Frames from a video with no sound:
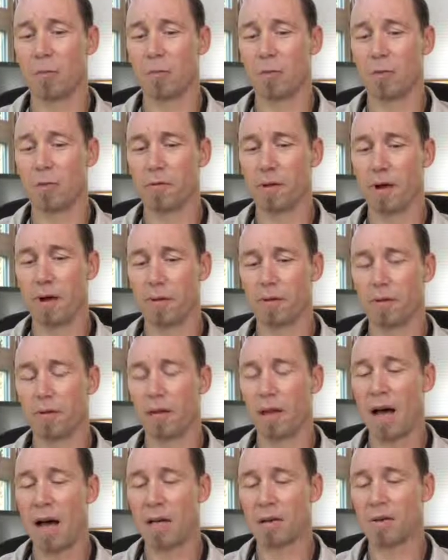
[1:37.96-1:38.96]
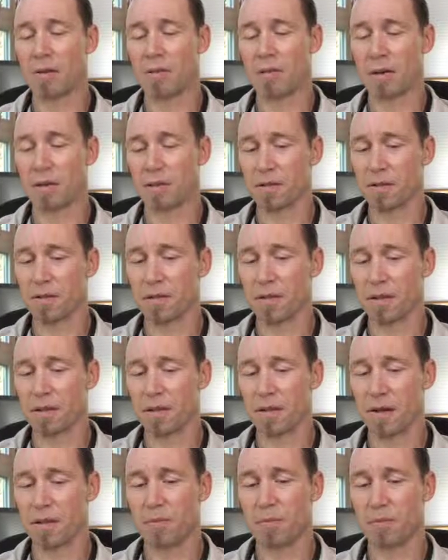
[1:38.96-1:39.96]
We've got lots of excellent
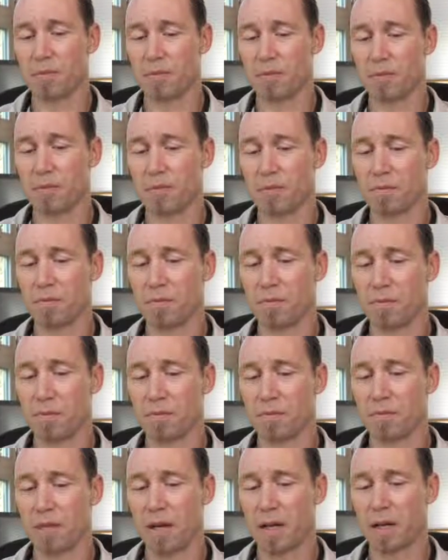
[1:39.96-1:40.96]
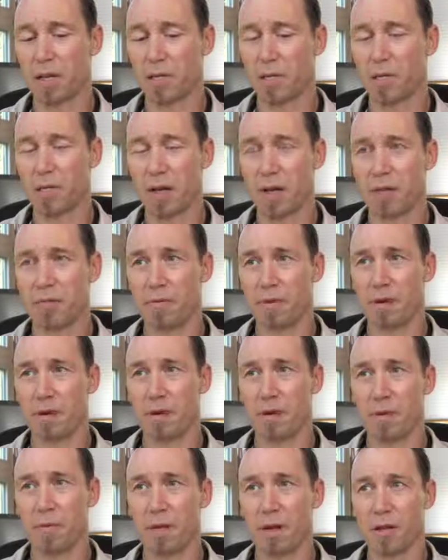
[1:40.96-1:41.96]
examples of VITL
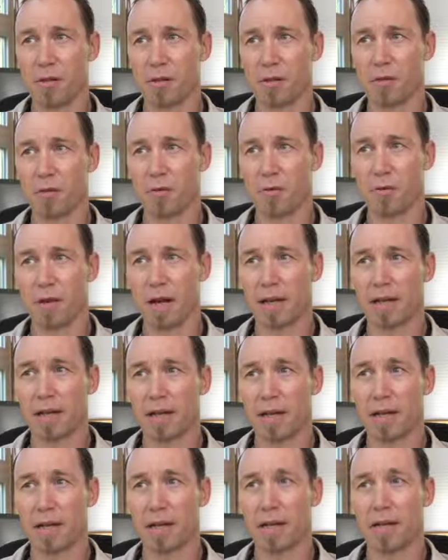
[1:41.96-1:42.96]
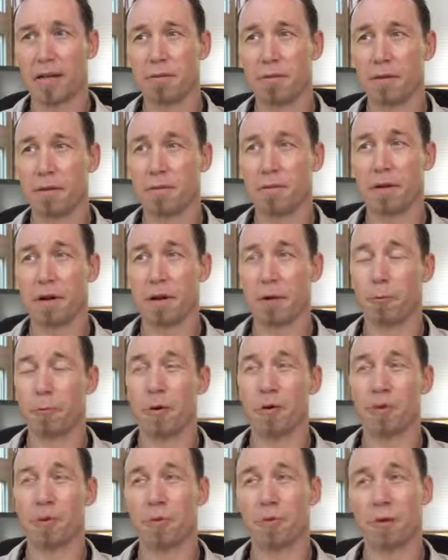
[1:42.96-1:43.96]
benefiting our patients directly. I can give you a very
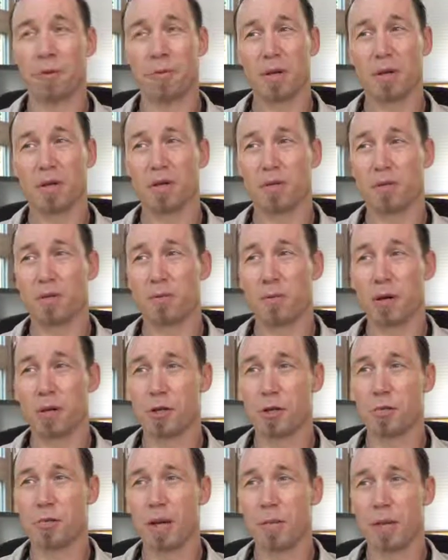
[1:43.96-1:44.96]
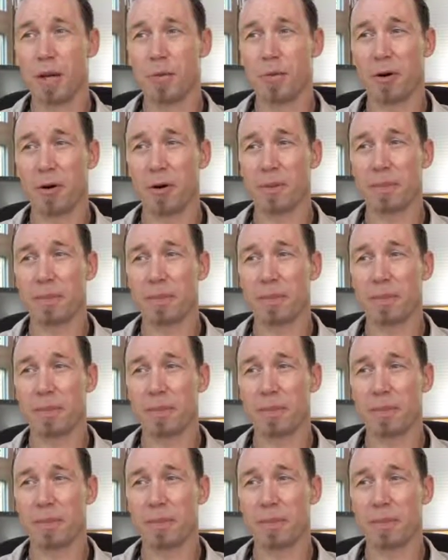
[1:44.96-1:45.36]
recent one because it's fresh in my memory.